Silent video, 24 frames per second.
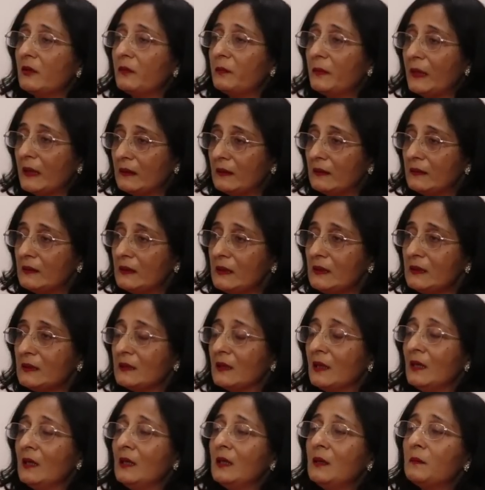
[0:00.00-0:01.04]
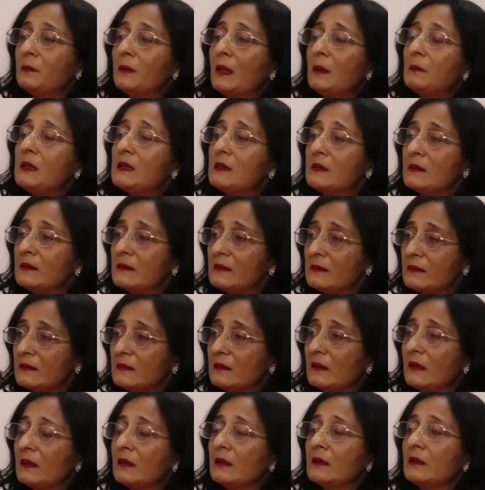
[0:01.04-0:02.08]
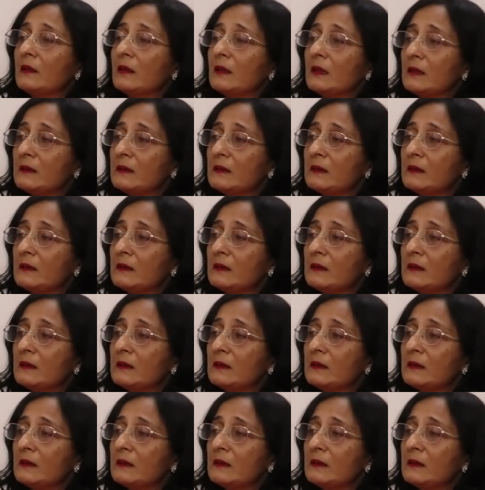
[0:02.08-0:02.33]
of Bangladesh publishes a